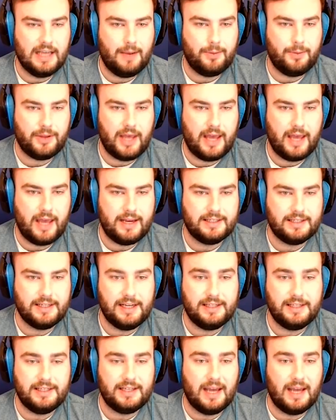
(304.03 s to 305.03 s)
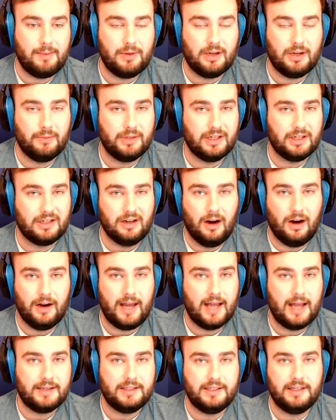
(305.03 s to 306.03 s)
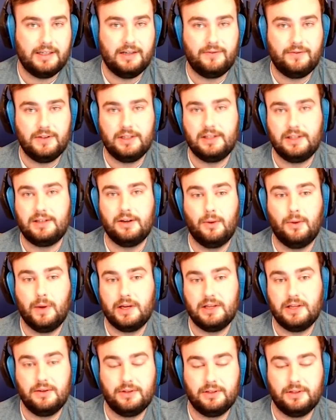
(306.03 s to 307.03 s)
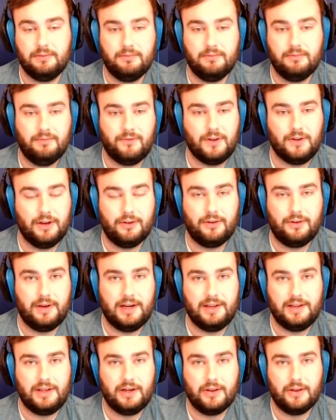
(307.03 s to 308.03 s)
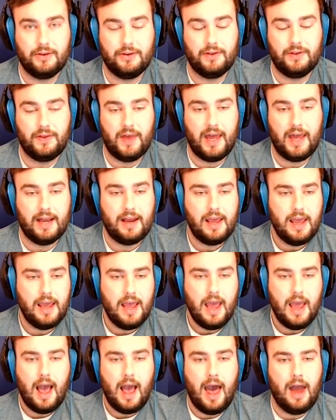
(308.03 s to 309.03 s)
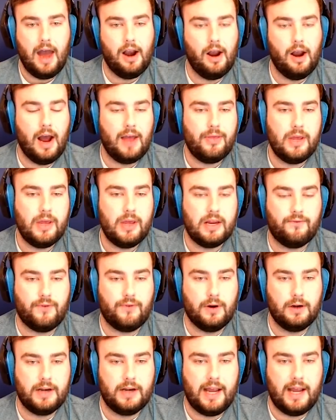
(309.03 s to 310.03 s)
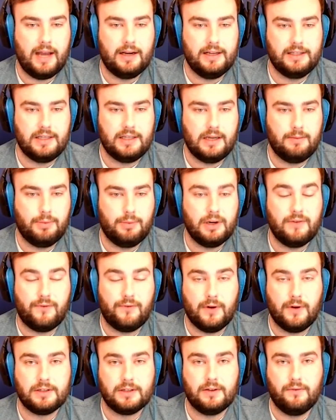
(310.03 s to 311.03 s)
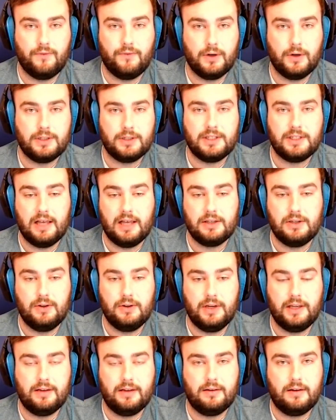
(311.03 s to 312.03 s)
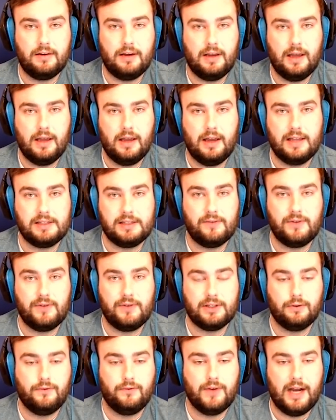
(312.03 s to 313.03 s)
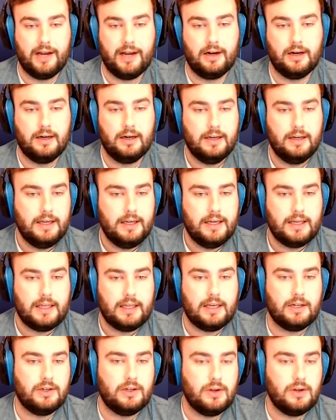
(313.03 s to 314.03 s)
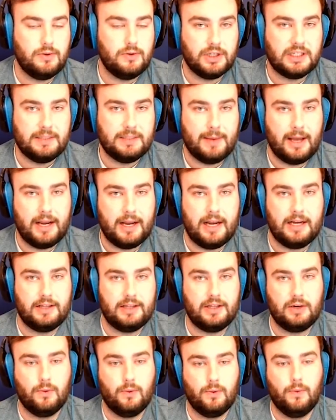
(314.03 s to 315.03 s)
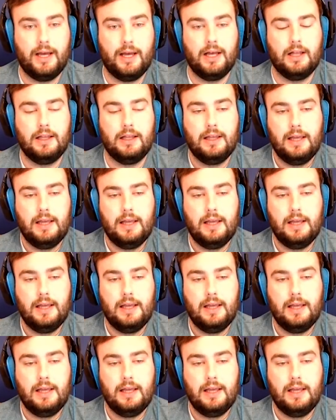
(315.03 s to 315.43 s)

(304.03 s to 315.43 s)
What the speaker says: that, he has an easy time becoming a guard adjutant if you just don't want to use him for anything other than that. I don't know. I think Ferdinand is a pretty versatile unit as a physical fighter. He can do just about anything well.